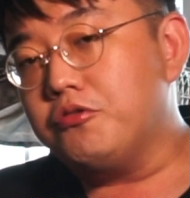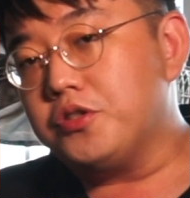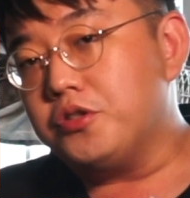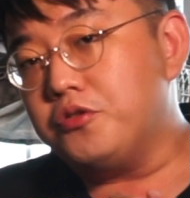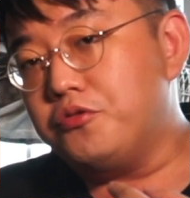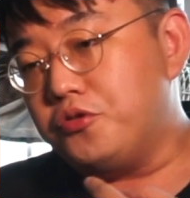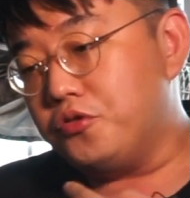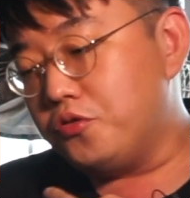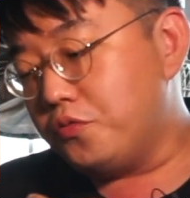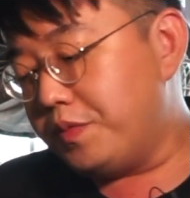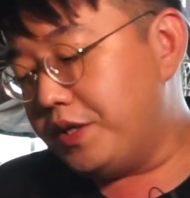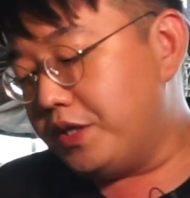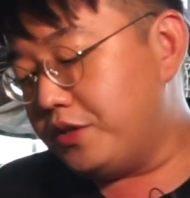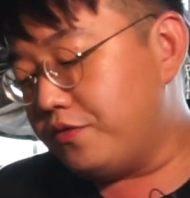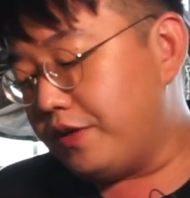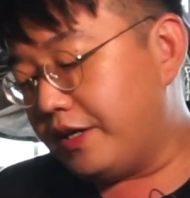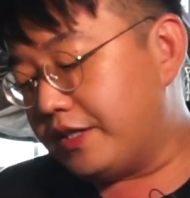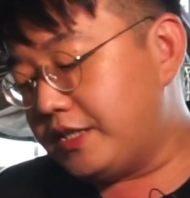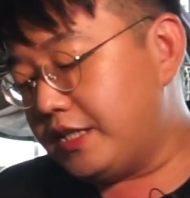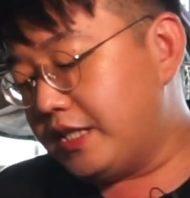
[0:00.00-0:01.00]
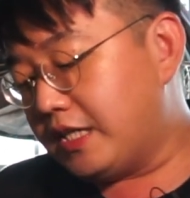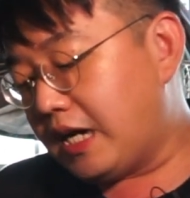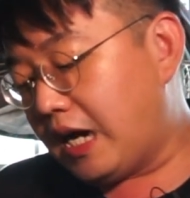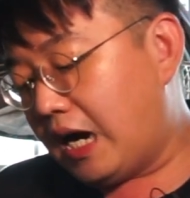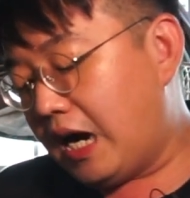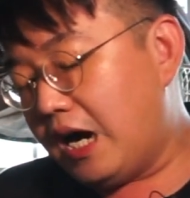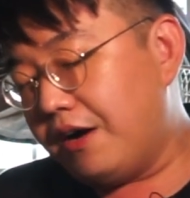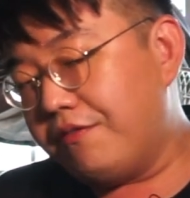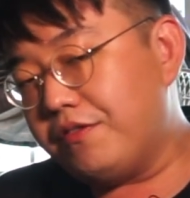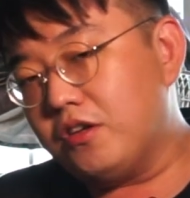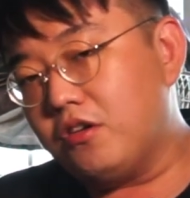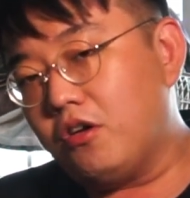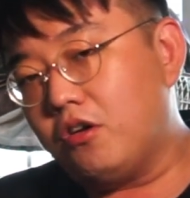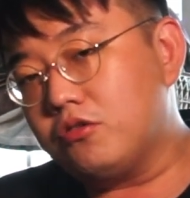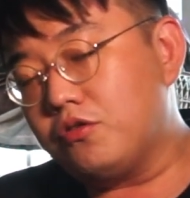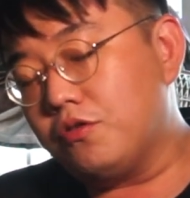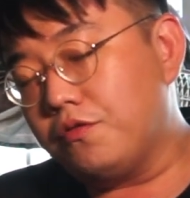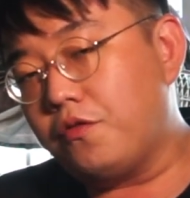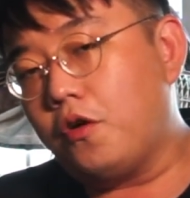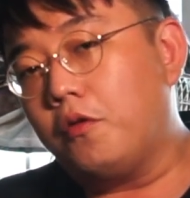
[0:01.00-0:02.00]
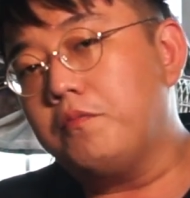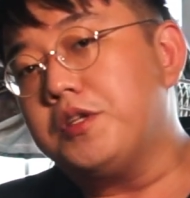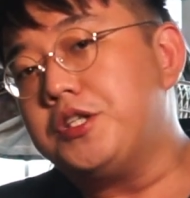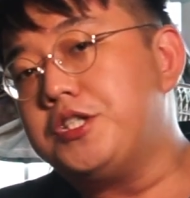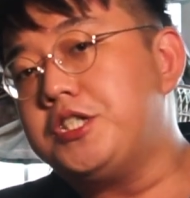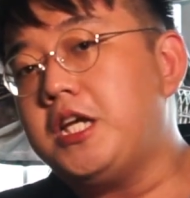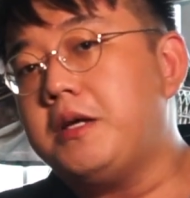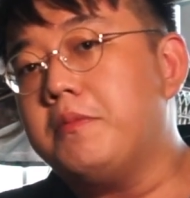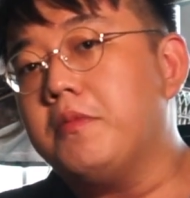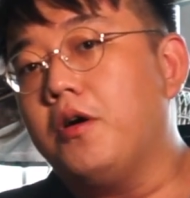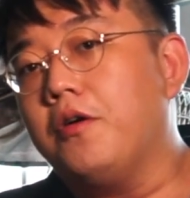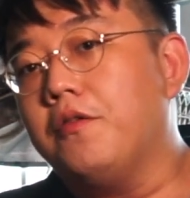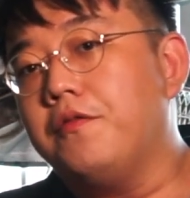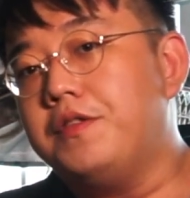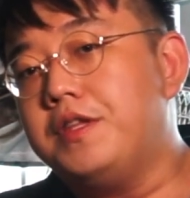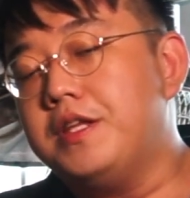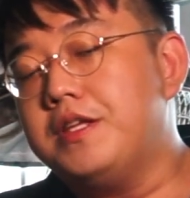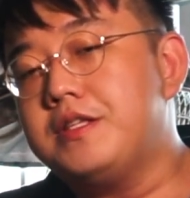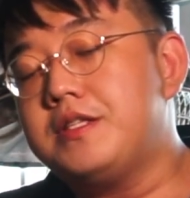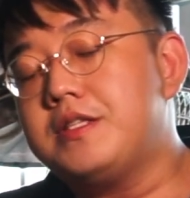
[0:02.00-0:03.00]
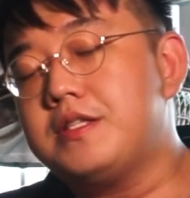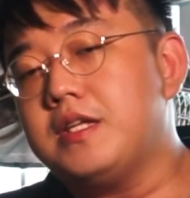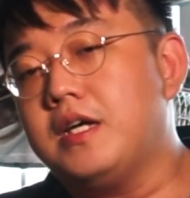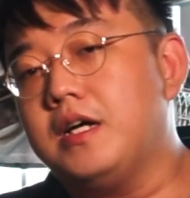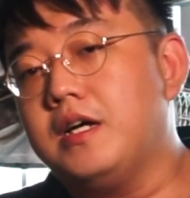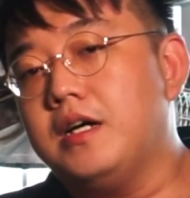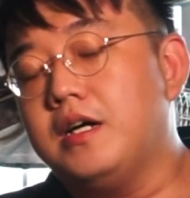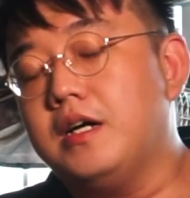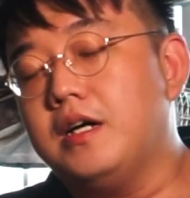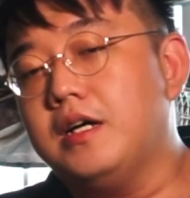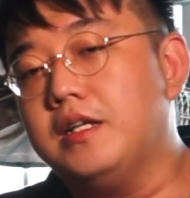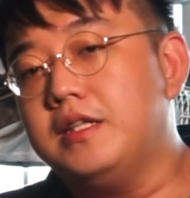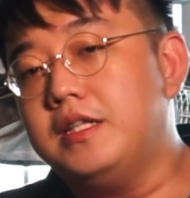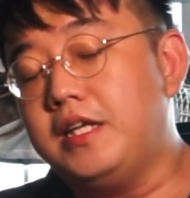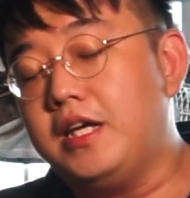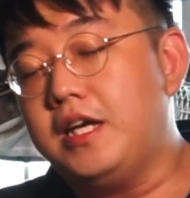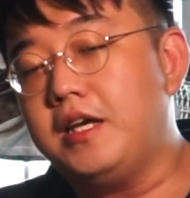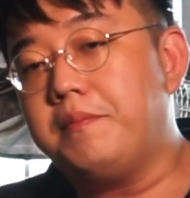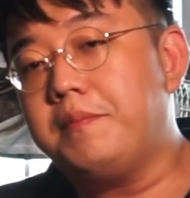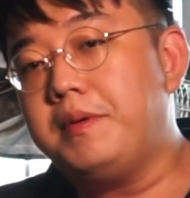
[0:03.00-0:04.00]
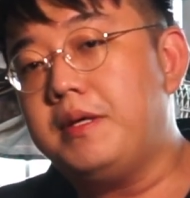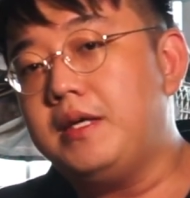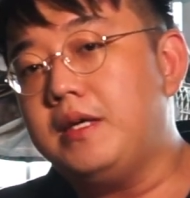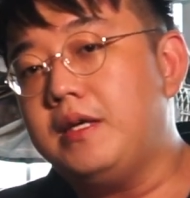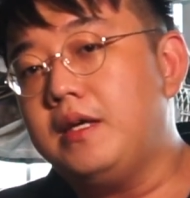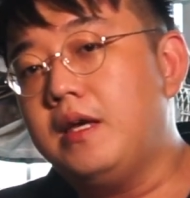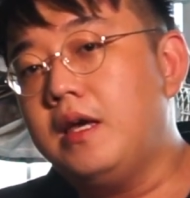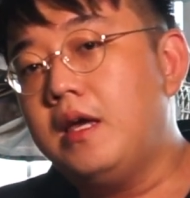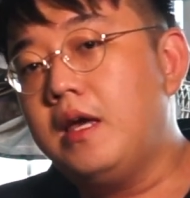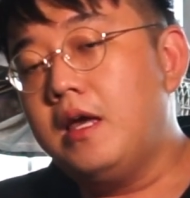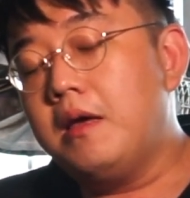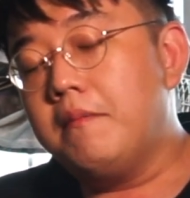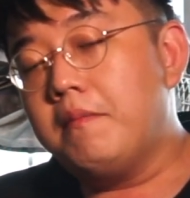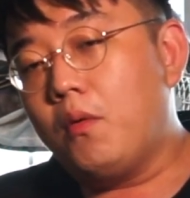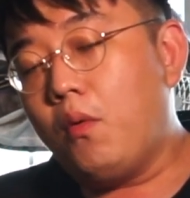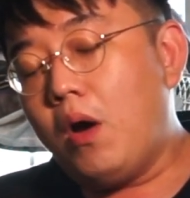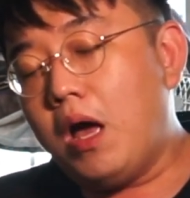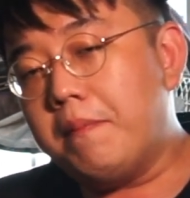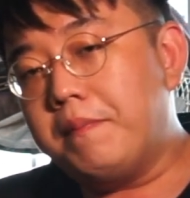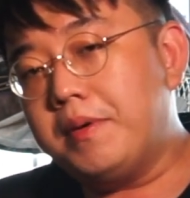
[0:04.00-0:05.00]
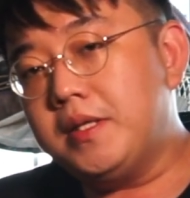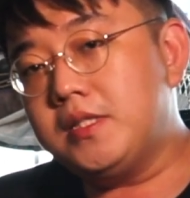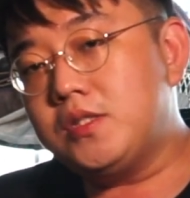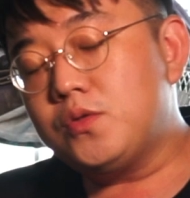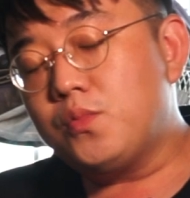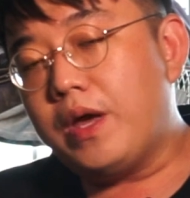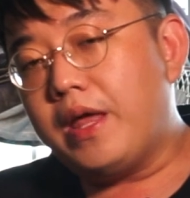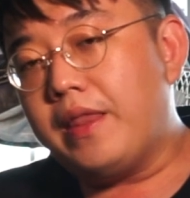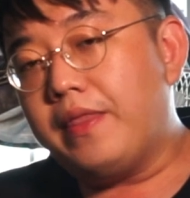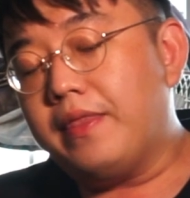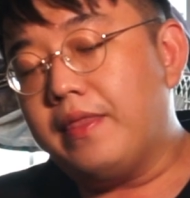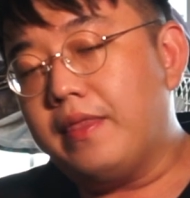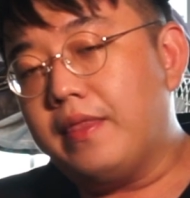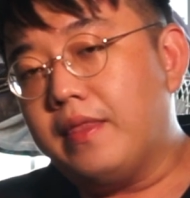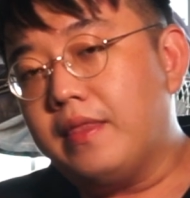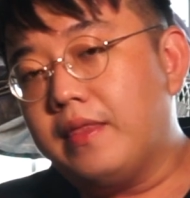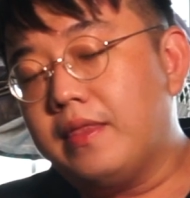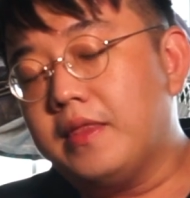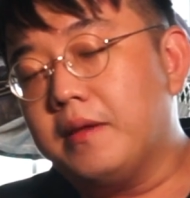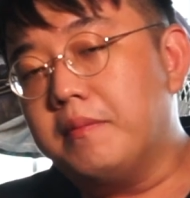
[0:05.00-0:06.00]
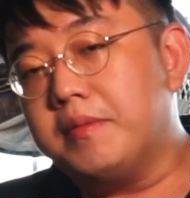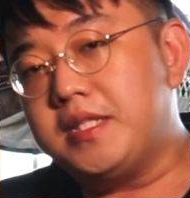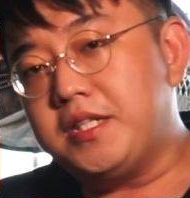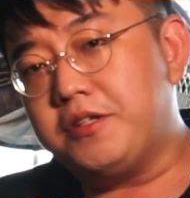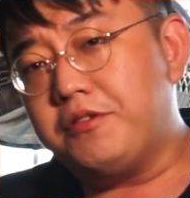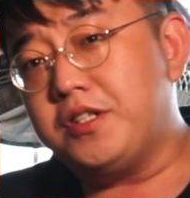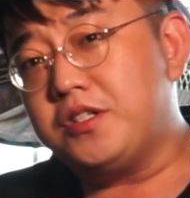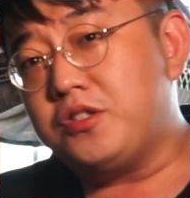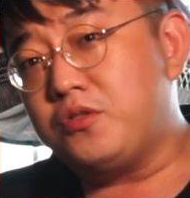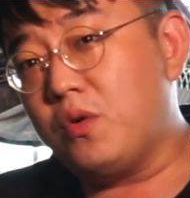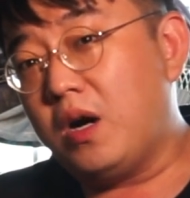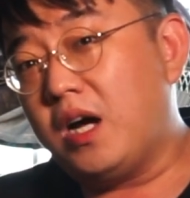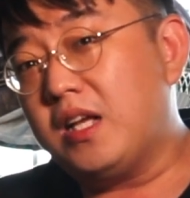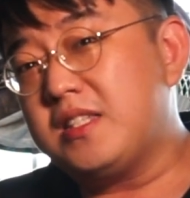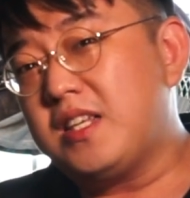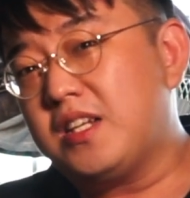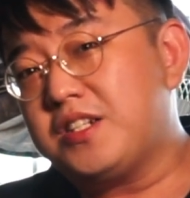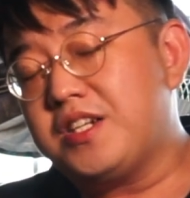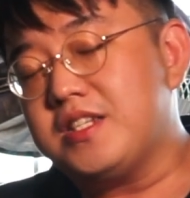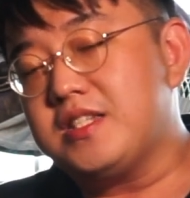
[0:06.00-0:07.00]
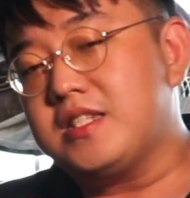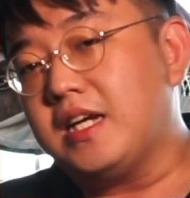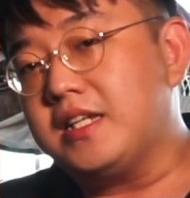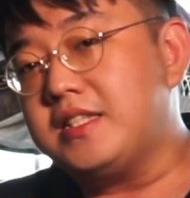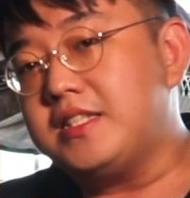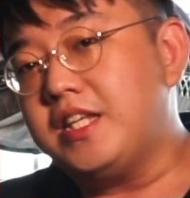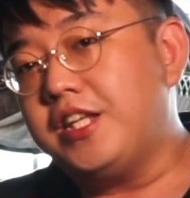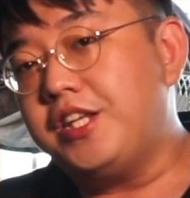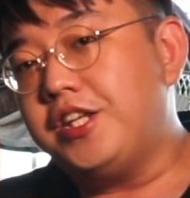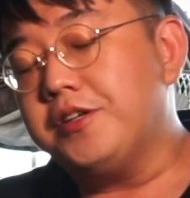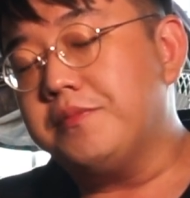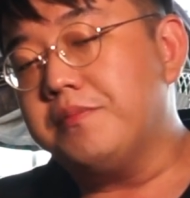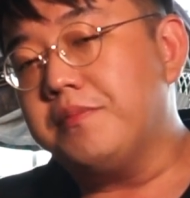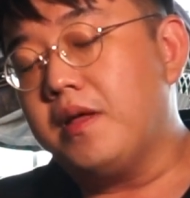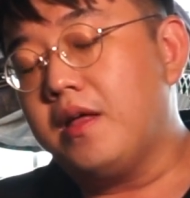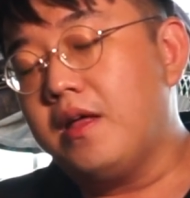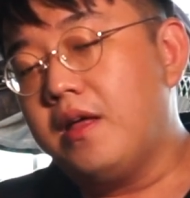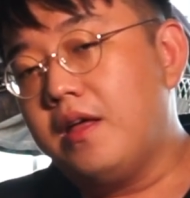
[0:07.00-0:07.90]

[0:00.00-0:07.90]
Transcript: a drill bit to actually carve along to form the shape of this DAP. But what happens when the material is too hard, such as titanium?